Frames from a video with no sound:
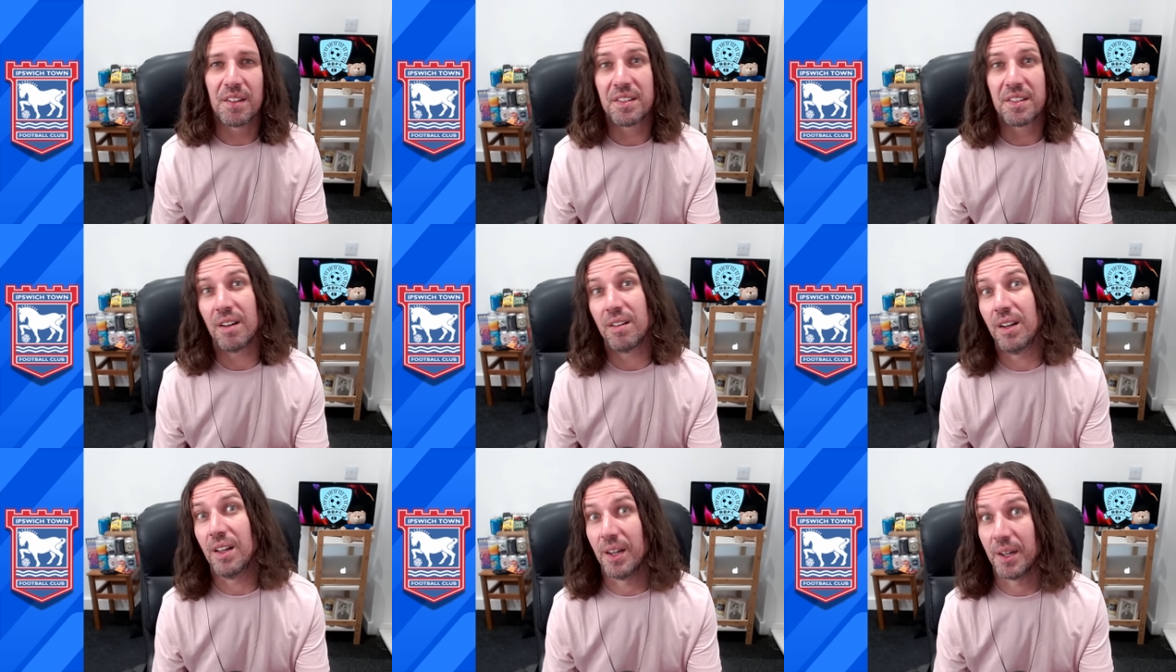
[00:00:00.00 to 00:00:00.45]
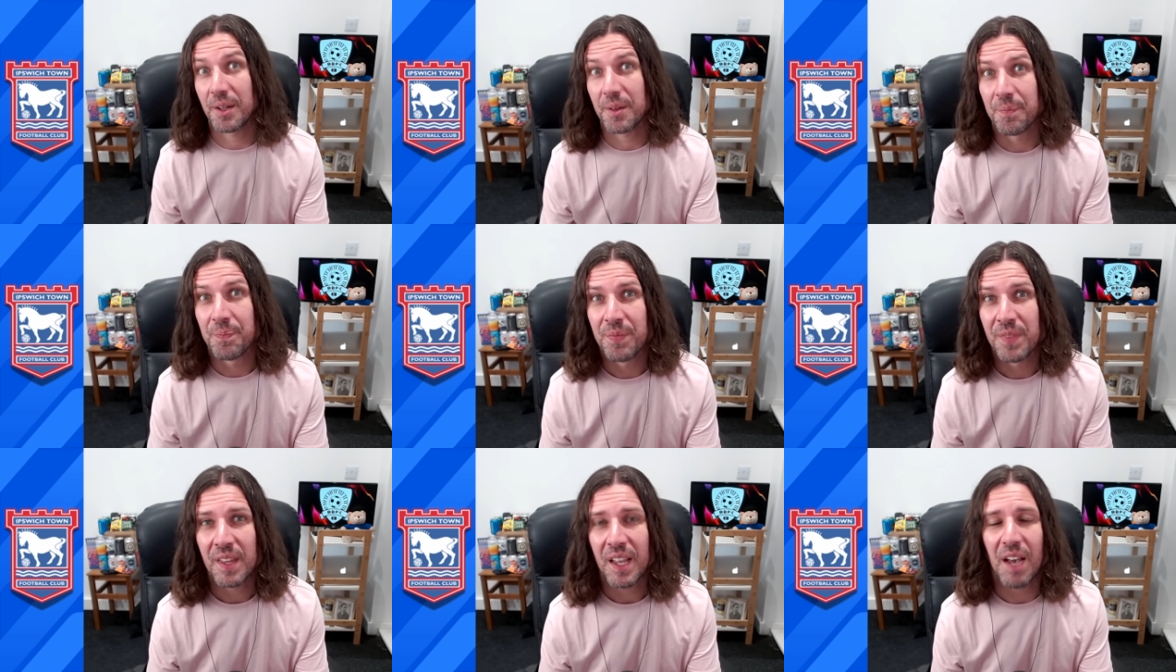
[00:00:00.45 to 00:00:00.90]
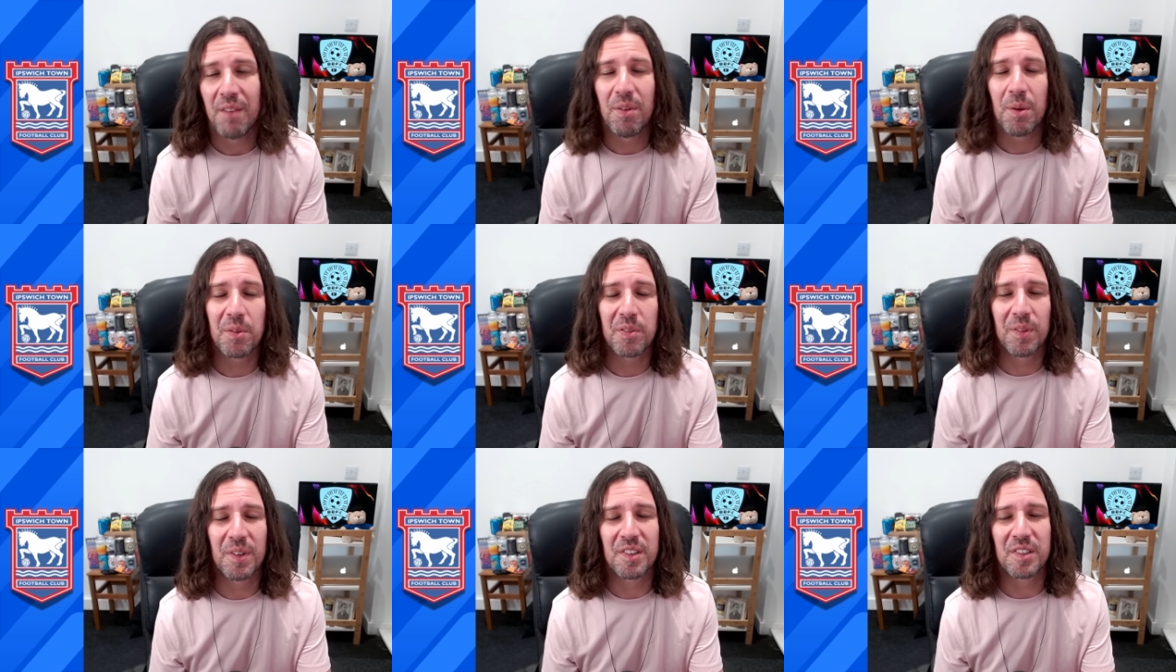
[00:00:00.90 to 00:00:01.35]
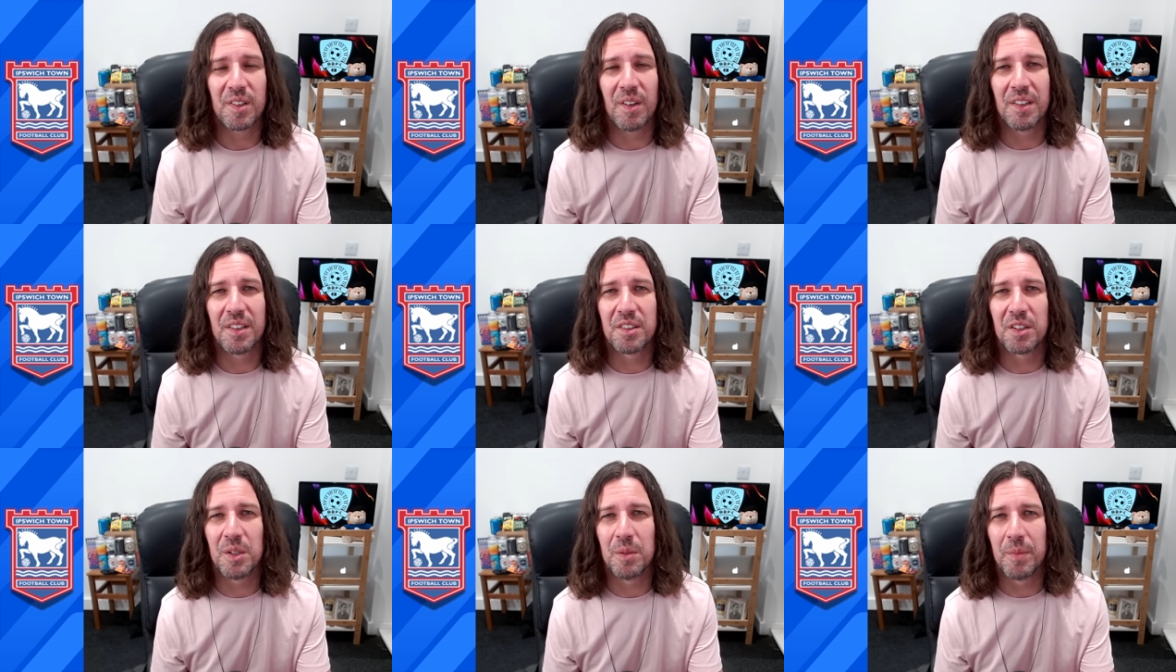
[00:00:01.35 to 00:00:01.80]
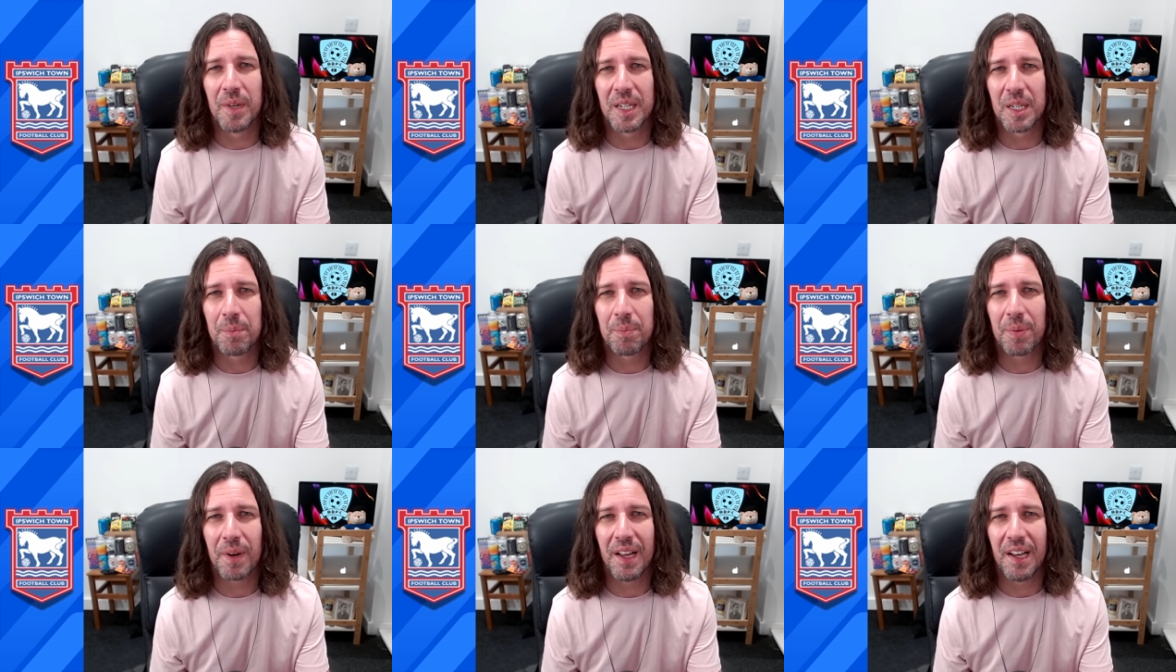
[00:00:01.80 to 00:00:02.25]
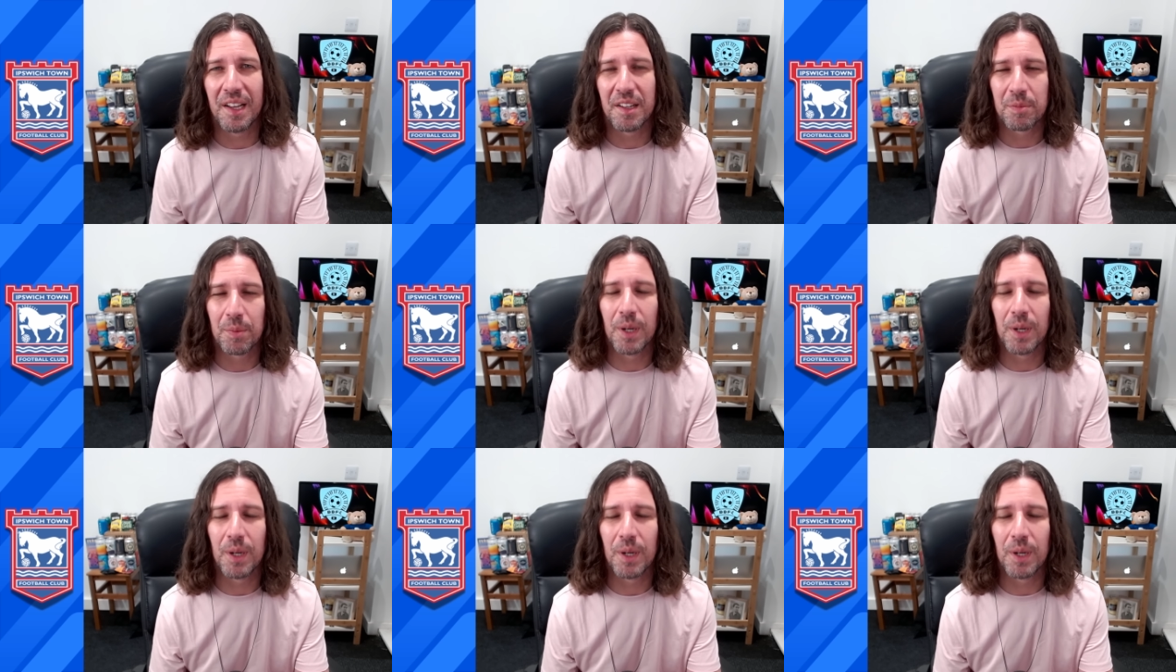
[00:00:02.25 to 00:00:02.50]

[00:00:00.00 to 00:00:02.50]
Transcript: So look, have Ipswich signed too many players?